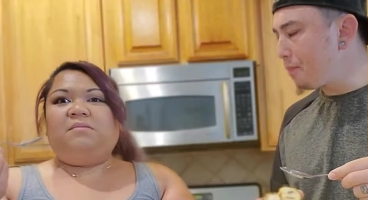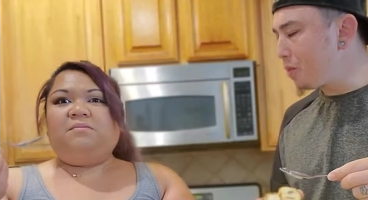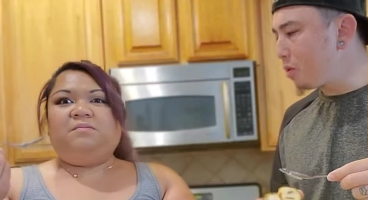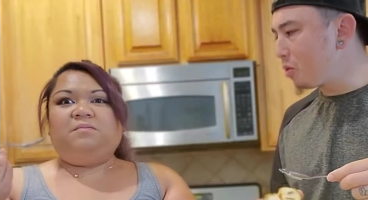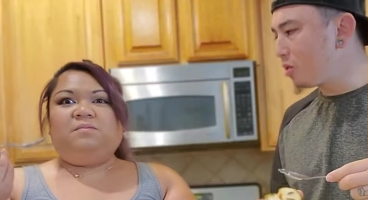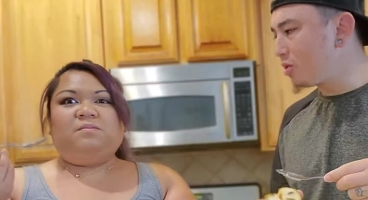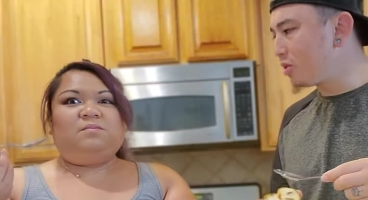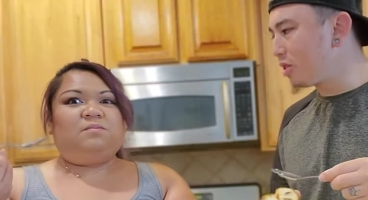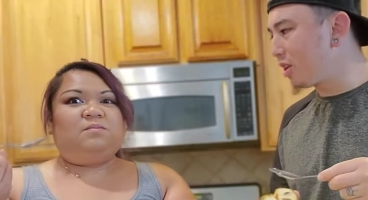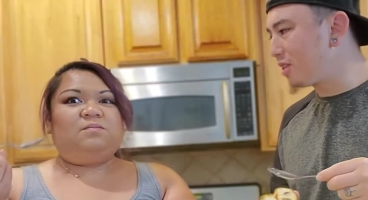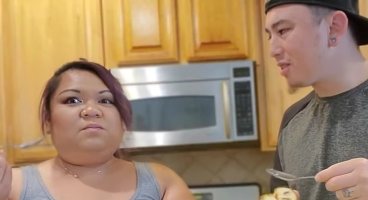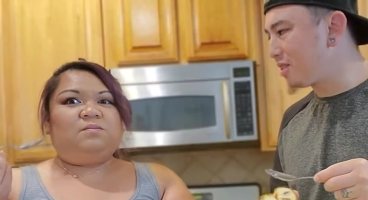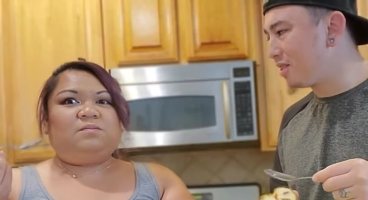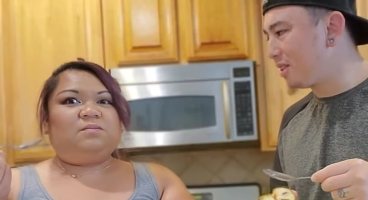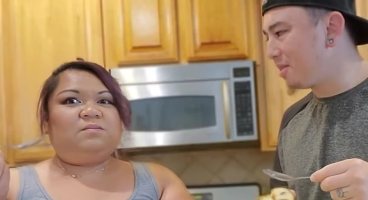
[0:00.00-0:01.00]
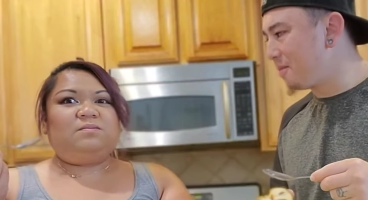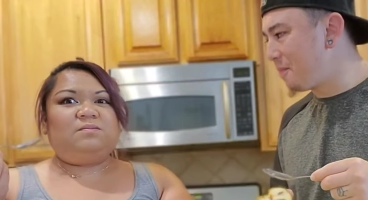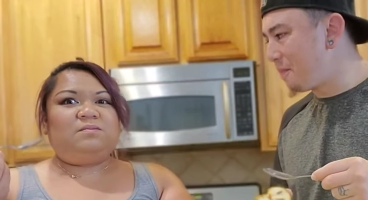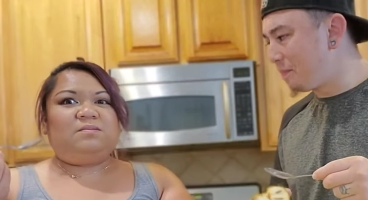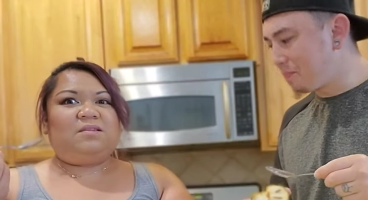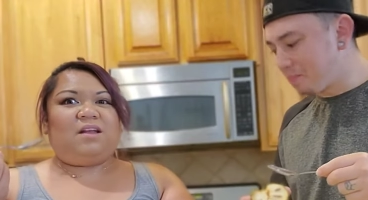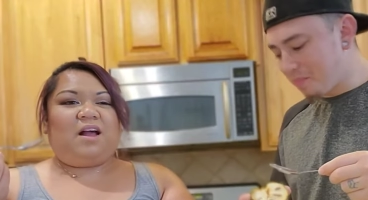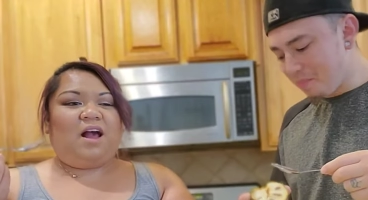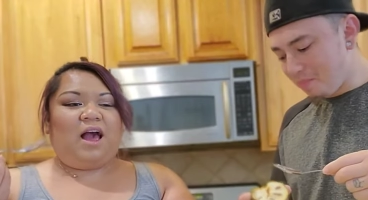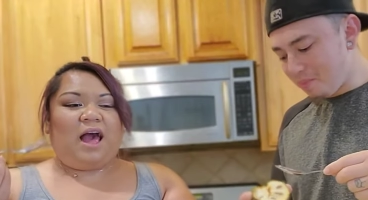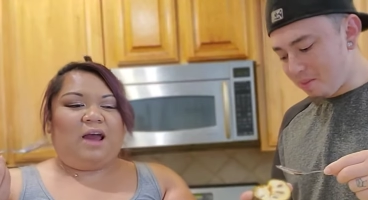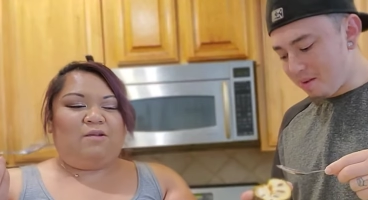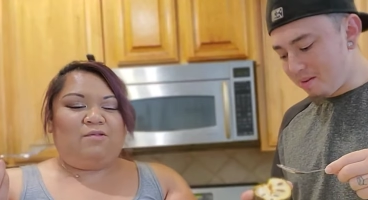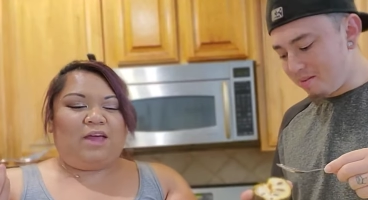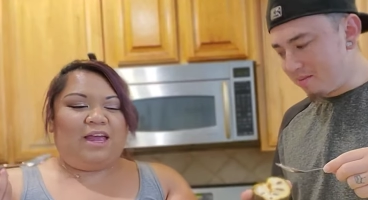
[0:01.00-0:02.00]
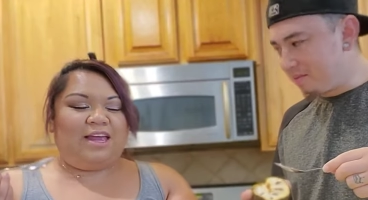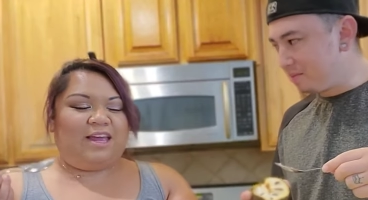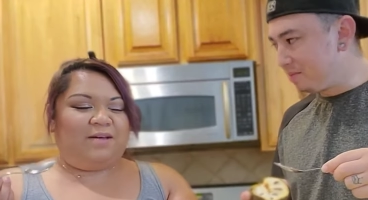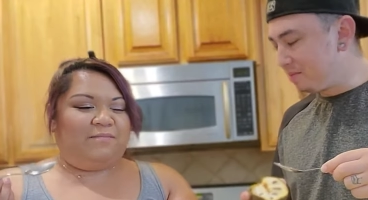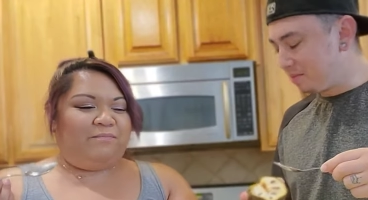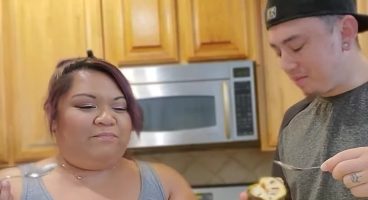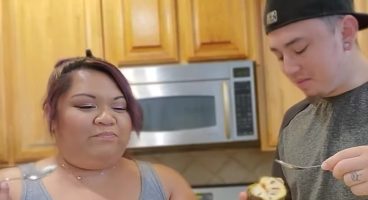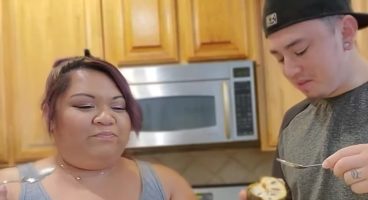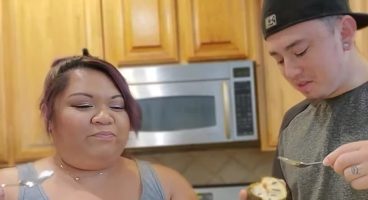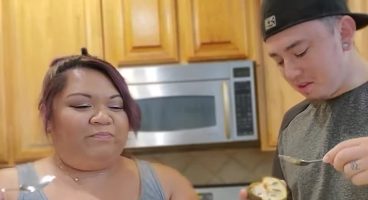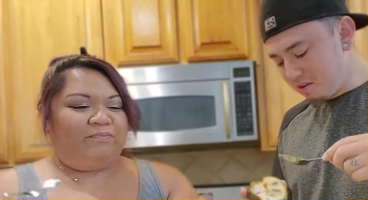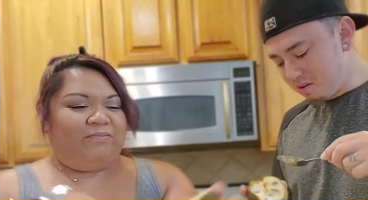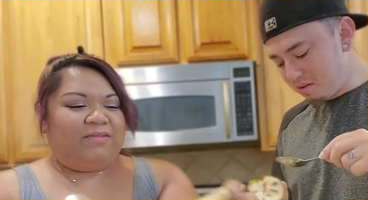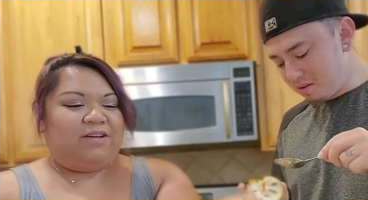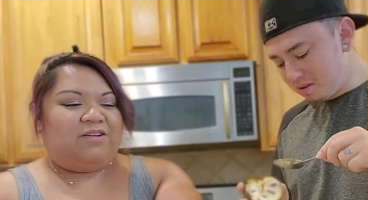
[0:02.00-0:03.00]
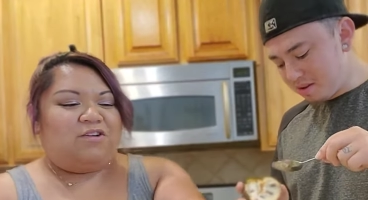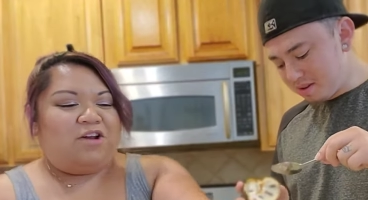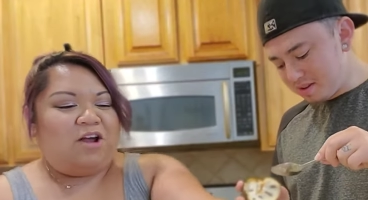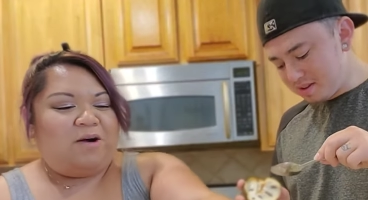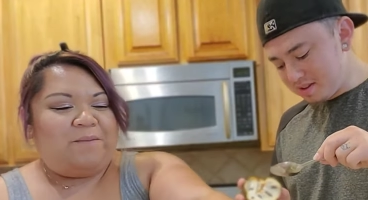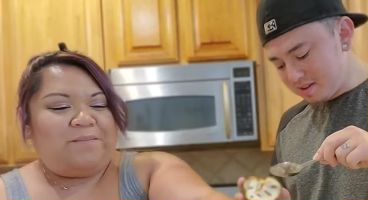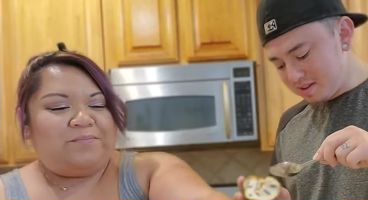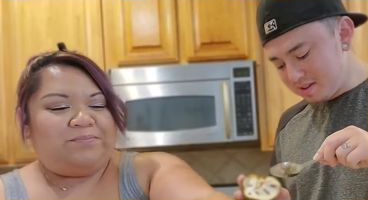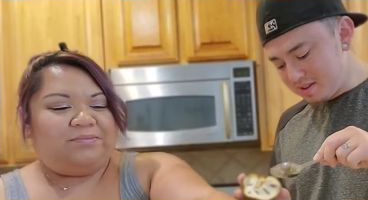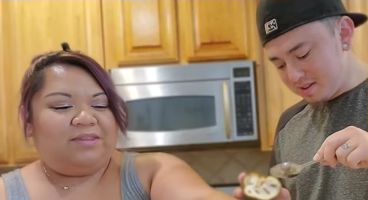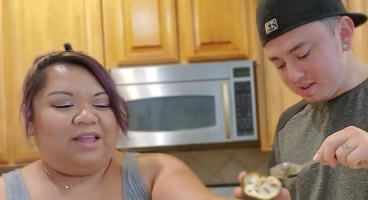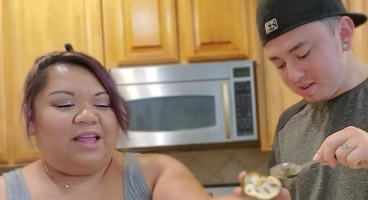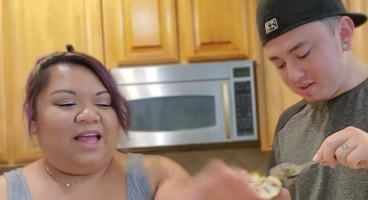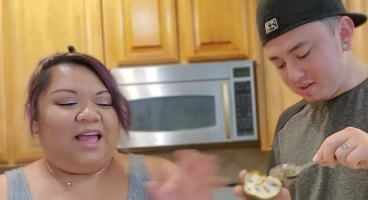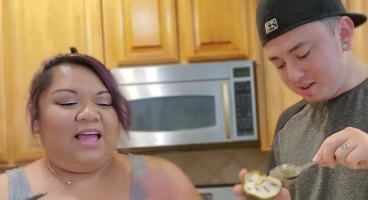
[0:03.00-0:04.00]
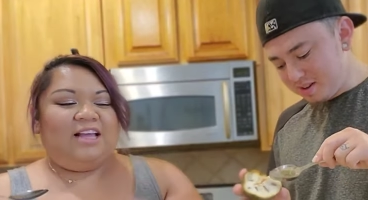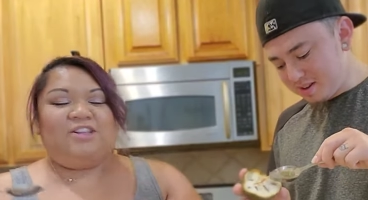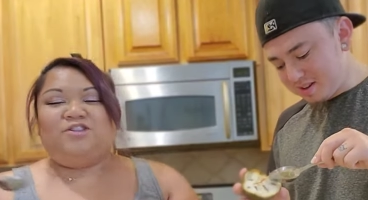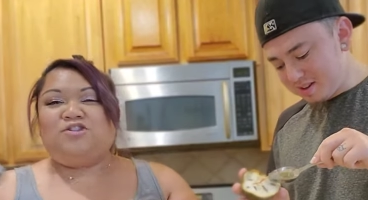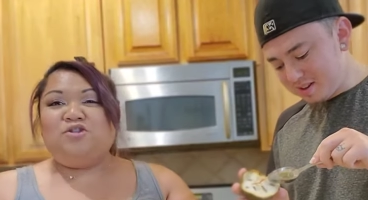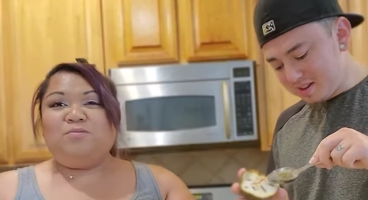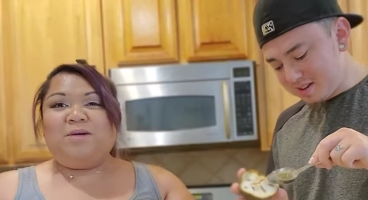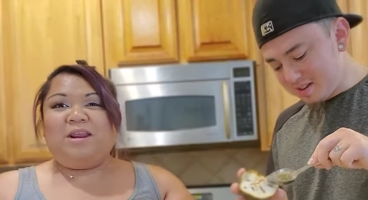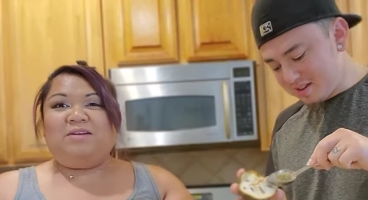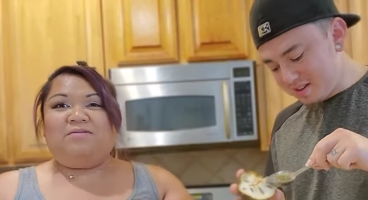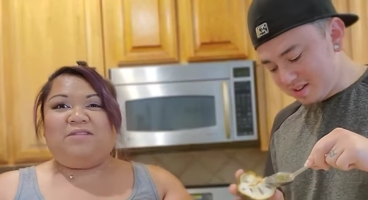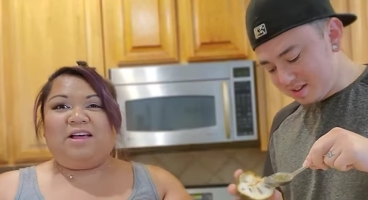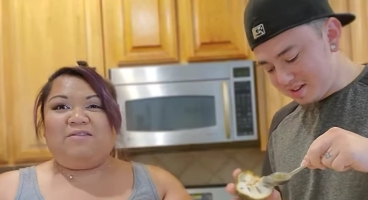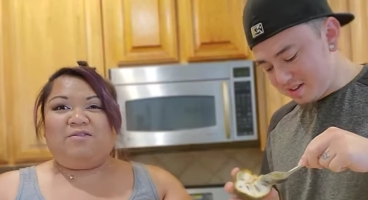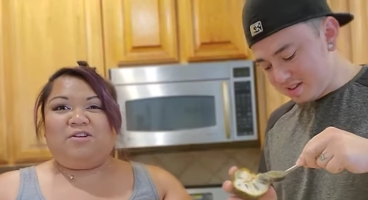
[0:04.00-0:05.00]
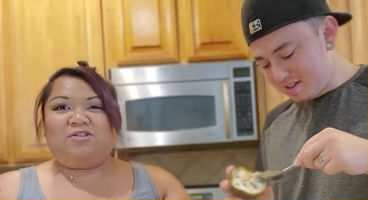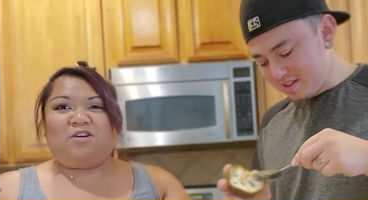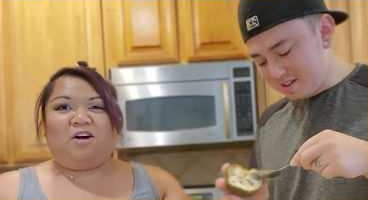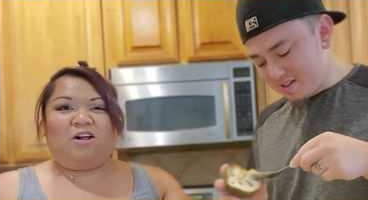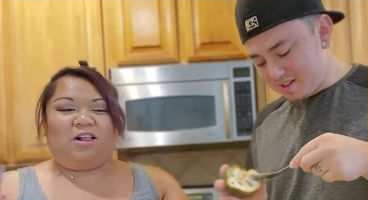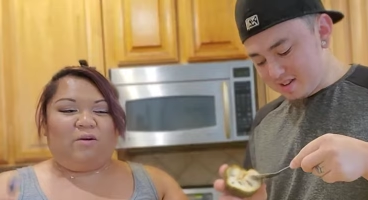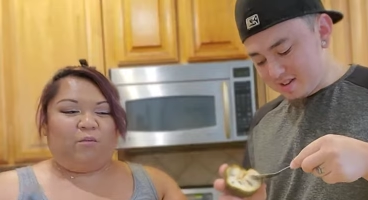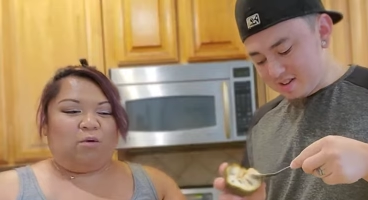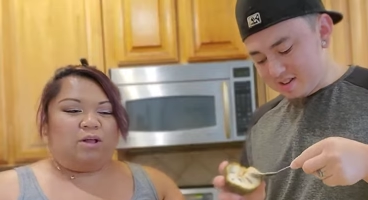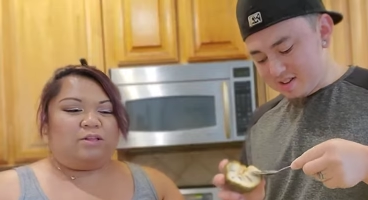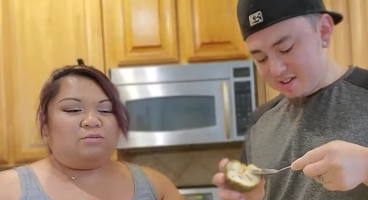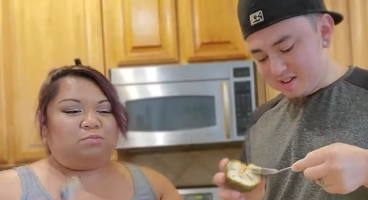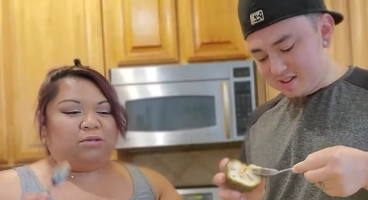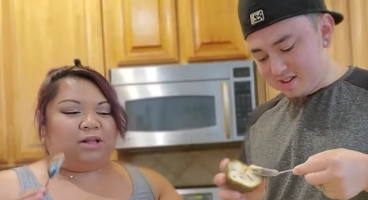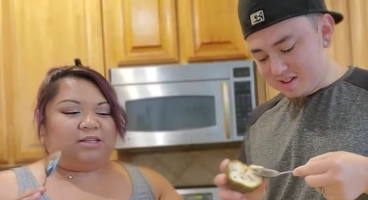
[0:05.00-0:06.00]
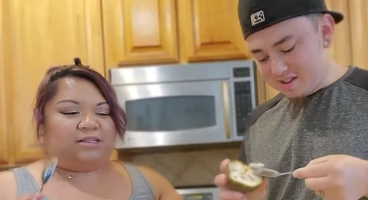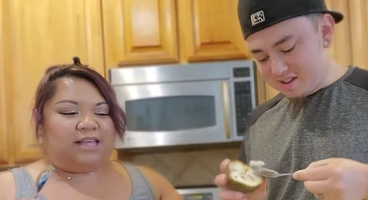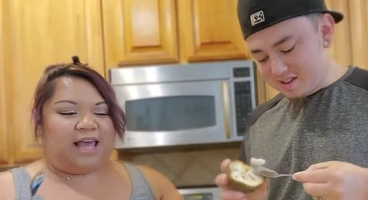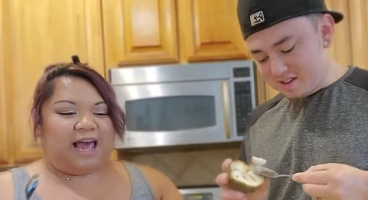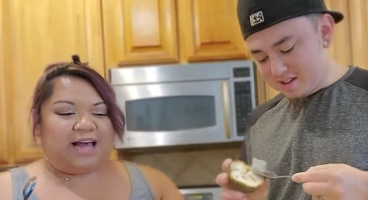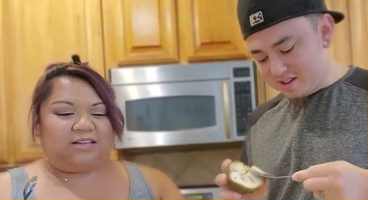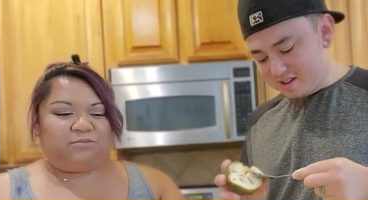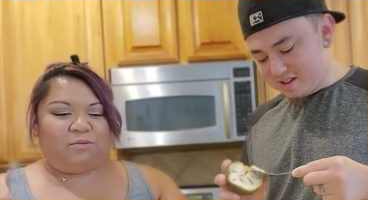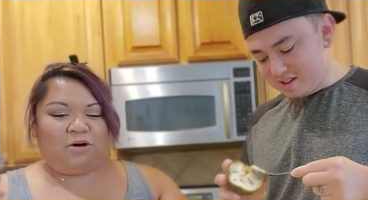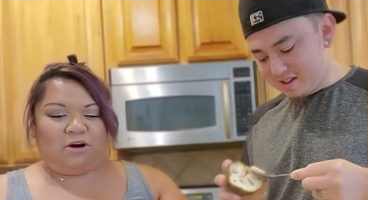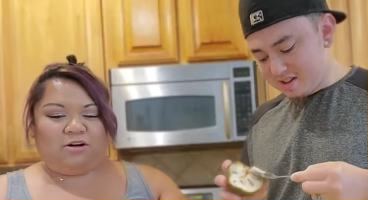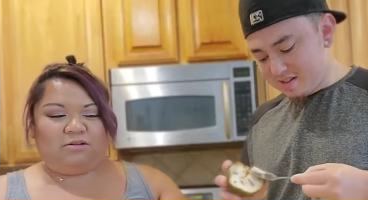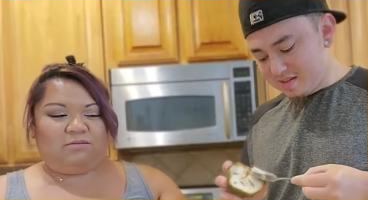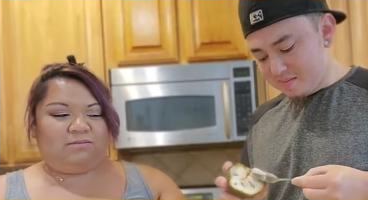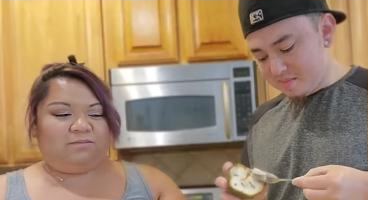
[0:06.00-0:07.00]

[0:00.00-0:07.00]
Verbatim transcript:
Speaker 1: What's your thoughts on that?
Speaker 2: I don't like it. No? No. What? Too many flavors all at once plus the ass part.